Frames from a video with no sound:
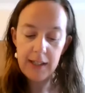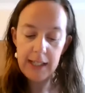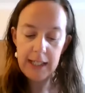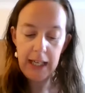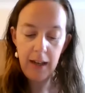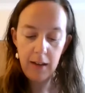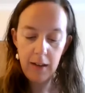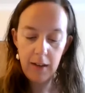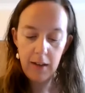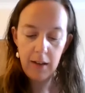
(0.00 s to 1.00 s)
in the
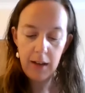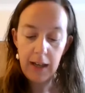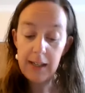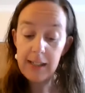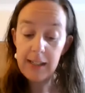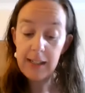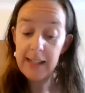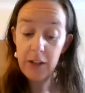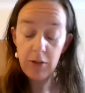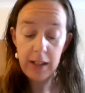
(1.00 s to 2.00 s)
city, in
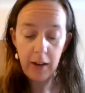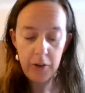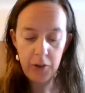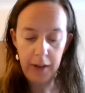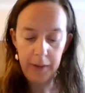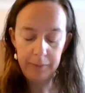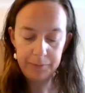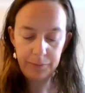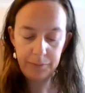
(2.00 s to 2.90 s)
danger in the country,